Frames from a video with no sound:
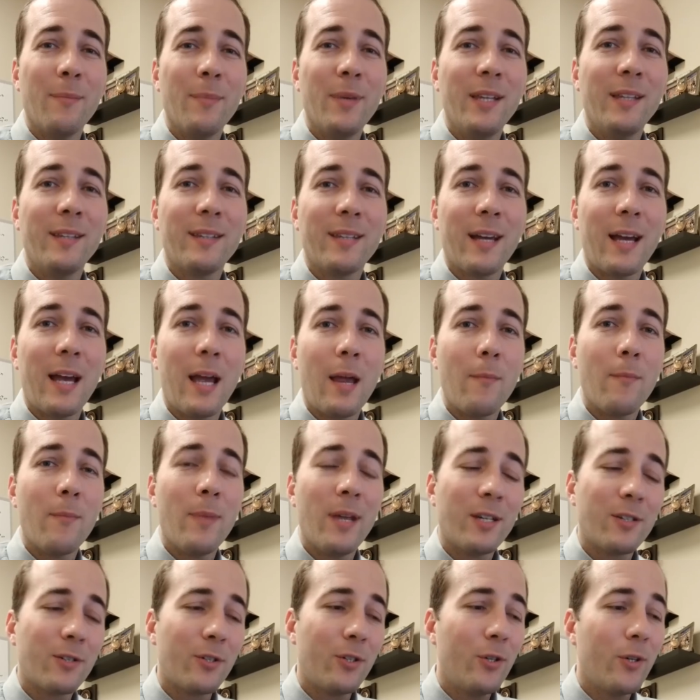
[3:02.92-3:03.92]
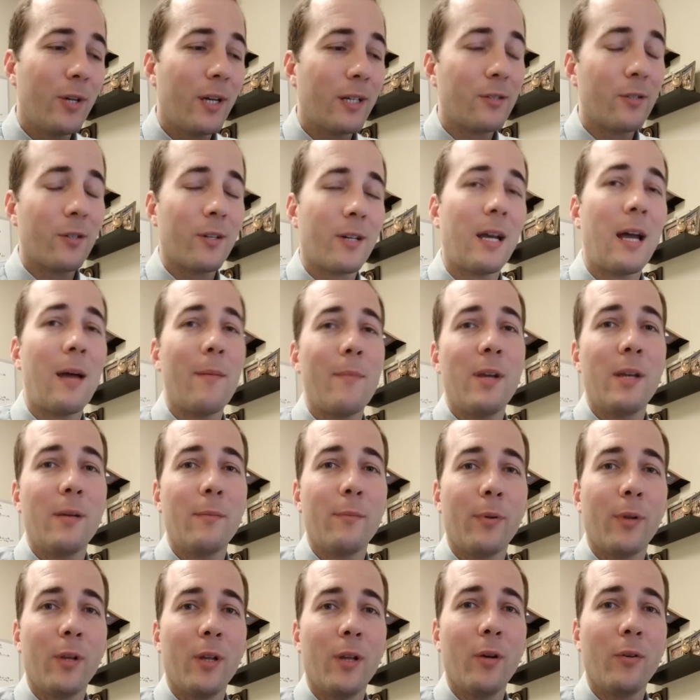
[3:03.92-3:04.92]
the meantime, make sure you guys are
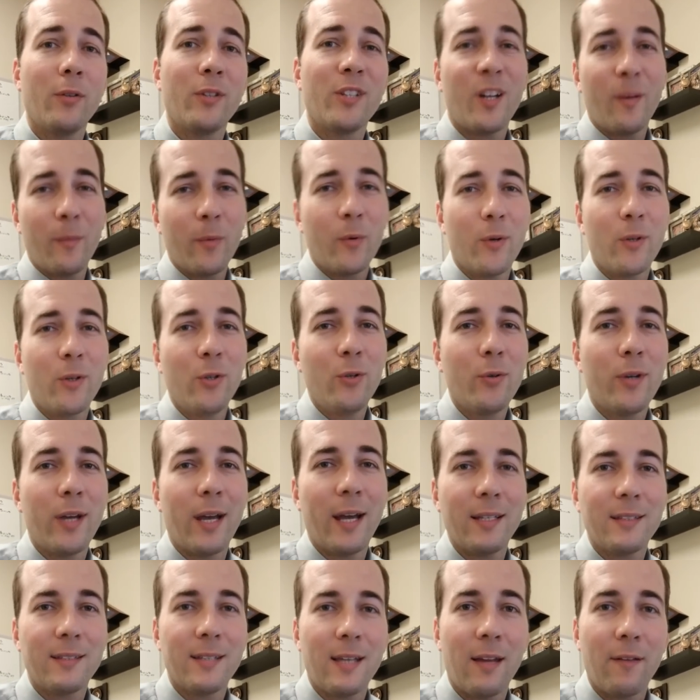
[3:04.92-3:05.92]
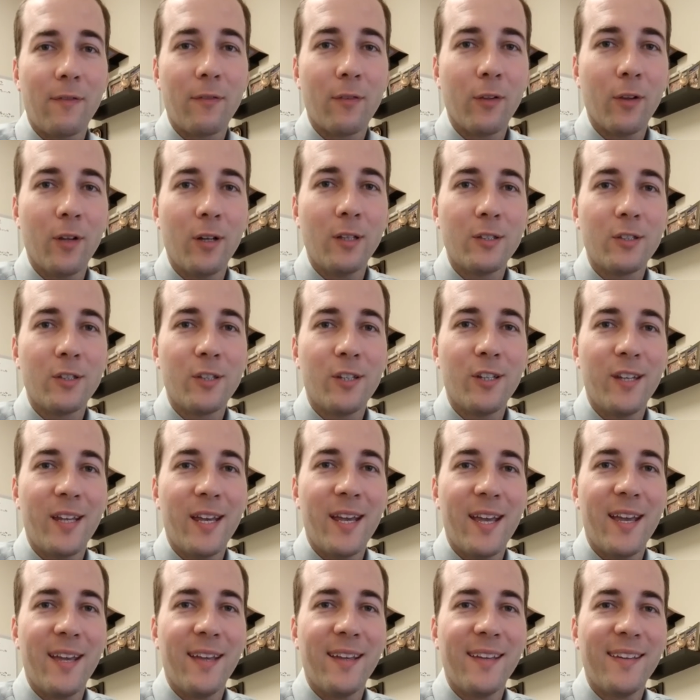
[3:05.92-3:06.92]
commenting below. Tell me what you guys had for lunch
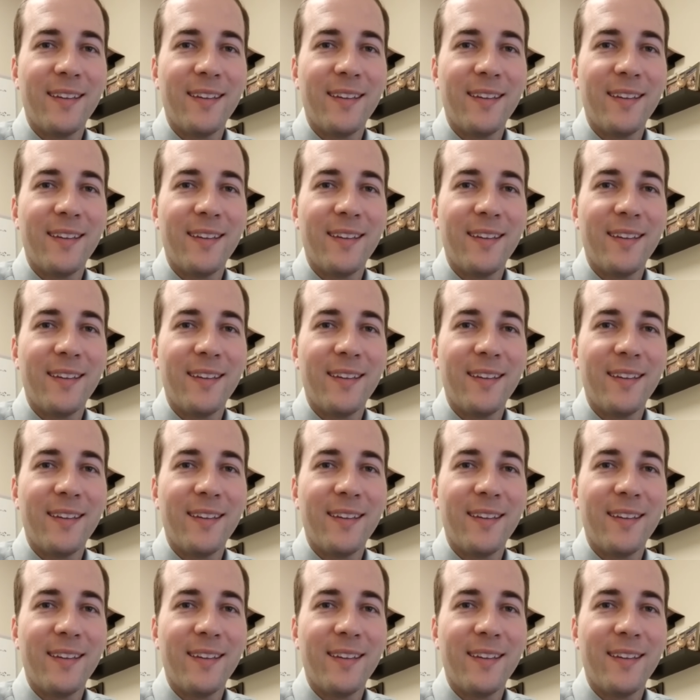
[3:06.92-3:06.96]
today.